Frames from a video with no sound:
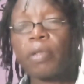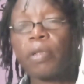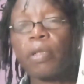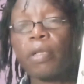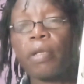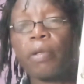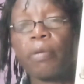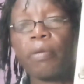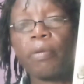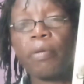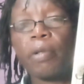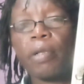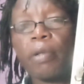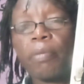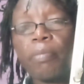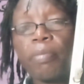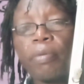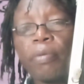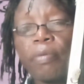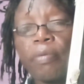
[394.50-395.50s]
Now we're going
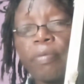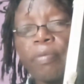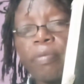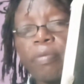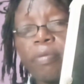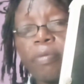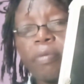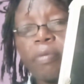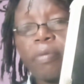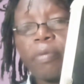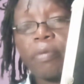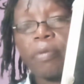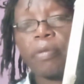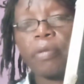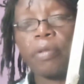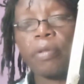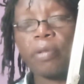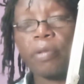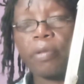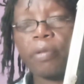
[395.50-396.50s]
to prove.
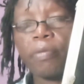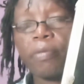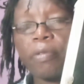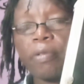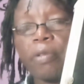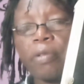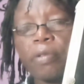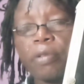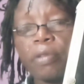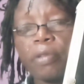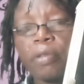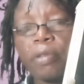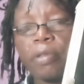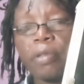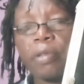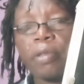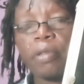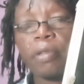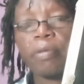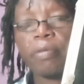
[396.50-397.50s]
Of course,
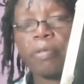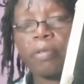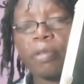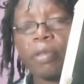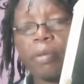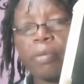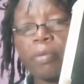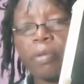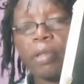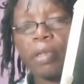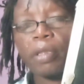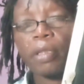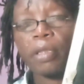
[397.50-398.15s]
if you subtract